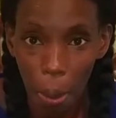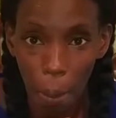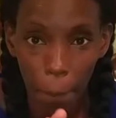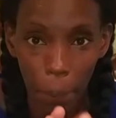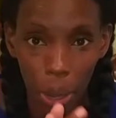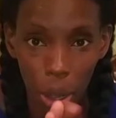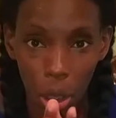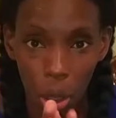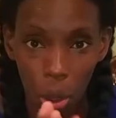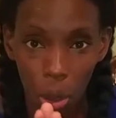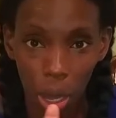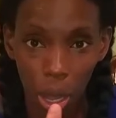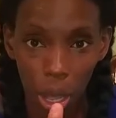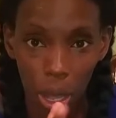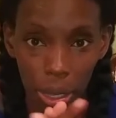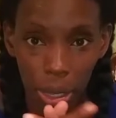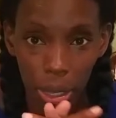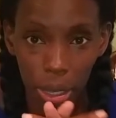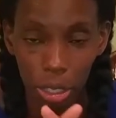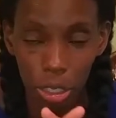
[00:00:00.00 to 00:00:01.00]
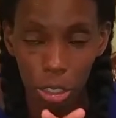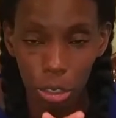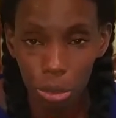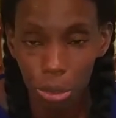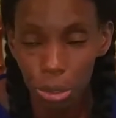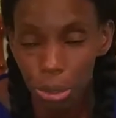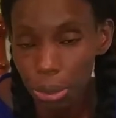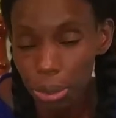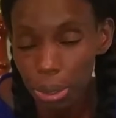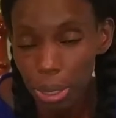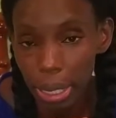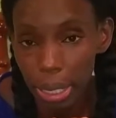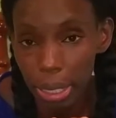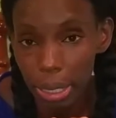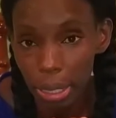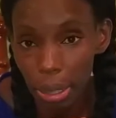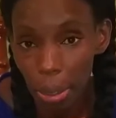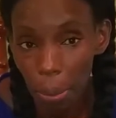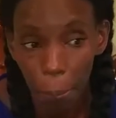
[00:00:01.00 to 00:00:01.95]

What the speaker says: but how long can you do that?